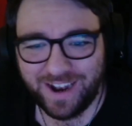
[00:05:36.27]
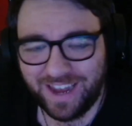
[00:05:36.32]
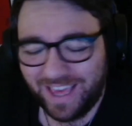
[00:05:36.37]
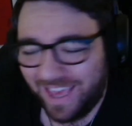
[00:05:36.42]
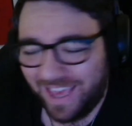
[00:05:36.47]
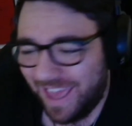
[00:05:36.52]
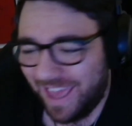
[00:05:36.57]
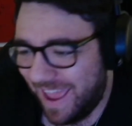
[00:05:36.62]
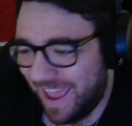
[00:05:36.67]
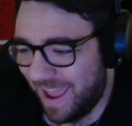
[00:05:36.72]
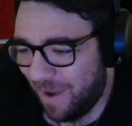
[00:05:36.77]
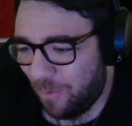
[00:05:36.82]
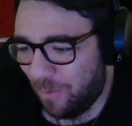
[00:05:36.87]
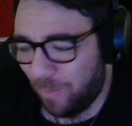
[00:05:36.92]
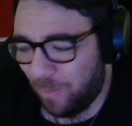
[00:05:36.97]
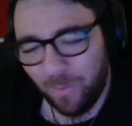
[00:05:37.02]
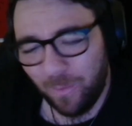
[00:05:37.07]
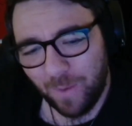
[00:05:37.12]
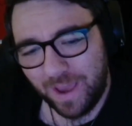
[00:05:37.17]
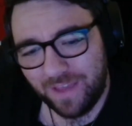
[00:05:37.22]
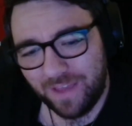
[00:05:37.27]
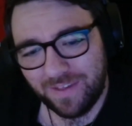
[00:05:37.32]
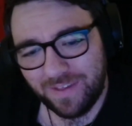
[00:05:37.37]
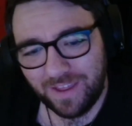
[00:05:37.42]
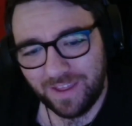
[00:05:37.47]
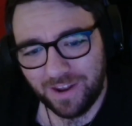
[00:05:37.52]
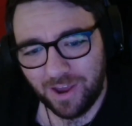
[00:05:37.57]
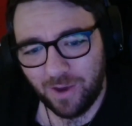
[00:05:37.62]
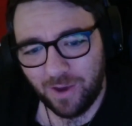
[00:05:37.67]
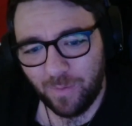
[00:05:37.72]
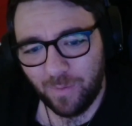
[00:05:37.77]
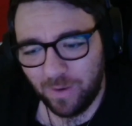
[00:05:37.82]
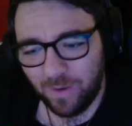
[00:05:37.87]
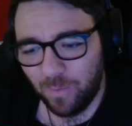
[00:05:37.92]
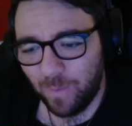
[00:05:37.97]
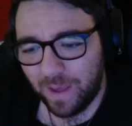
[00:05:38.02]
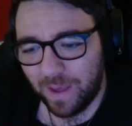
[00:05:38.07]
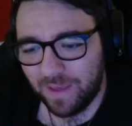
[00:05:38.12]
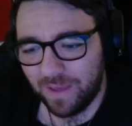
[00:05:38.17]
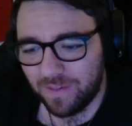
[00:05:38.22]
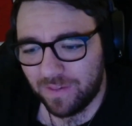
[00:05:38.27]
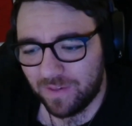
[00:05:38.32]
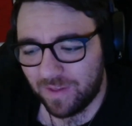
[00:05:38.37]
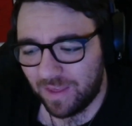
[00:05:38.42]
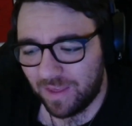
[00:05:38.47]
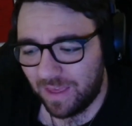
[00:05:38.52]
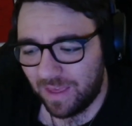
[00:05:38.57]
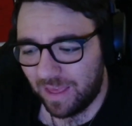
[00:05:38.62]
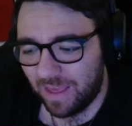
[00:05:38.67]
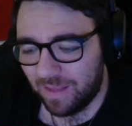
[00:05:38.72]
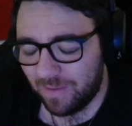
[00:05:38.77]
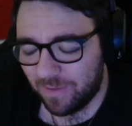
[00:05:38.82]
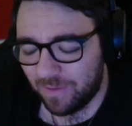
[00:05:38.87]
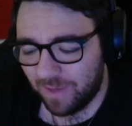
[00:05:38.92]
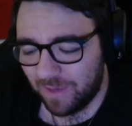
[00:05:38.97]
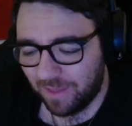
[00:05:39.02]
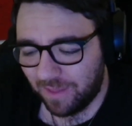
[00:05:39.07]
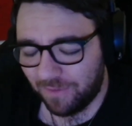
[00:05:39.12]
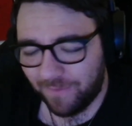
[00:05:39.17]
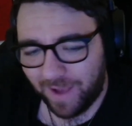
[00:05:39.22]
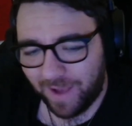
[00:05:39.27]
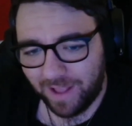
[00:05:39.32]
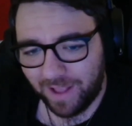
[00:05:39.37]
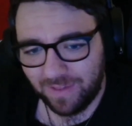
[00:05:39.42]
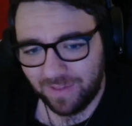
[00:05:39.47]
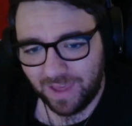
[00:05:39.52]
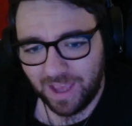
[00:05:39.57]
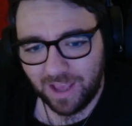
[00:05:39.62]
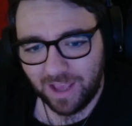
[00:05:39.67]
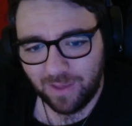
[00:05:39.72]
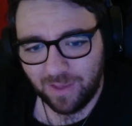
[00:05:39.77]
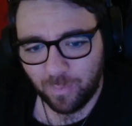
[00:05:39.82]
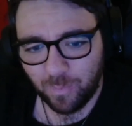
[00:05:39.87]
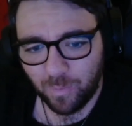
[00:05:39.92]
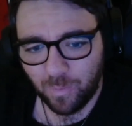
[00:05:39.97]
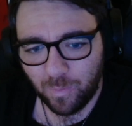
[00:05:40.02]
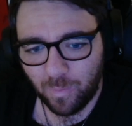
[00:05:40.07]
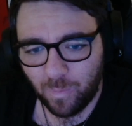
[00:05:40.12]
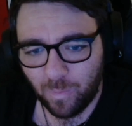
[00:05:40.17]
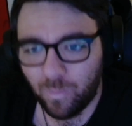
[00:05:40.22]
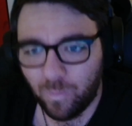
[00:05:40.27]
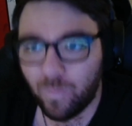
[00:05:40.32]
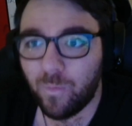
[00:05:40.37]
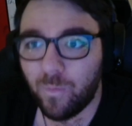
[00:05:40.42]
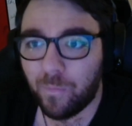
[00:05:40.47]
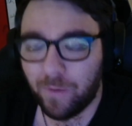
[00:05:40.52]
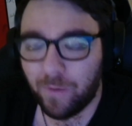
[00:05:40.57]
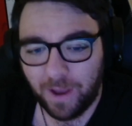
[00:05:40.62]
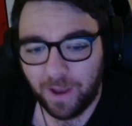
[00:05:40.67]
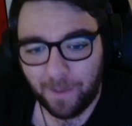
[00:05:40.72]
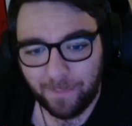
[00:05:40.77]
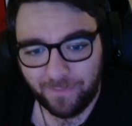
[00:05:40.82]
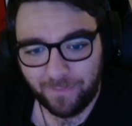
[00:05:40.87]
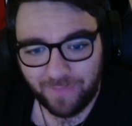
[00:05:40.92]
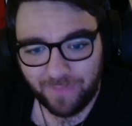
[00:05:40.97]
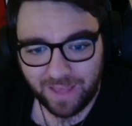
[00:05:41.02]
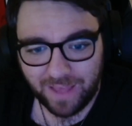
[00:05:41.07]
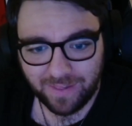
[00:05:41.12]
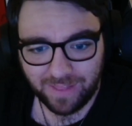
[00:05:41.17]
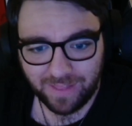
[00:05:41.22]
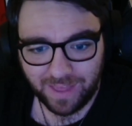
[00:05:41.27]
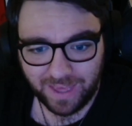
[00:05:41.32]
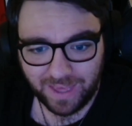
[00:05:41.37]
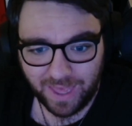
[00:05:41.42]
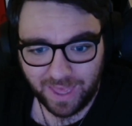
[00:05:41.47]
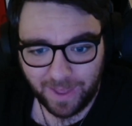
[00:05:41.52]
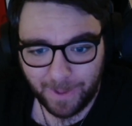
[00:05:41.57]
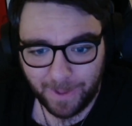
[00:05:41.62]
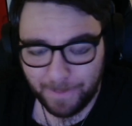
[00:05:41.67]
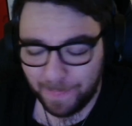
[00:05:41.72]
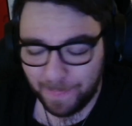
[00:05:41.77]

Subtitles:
Like we always, we'd always Saints fans' ears will prick up if there's like a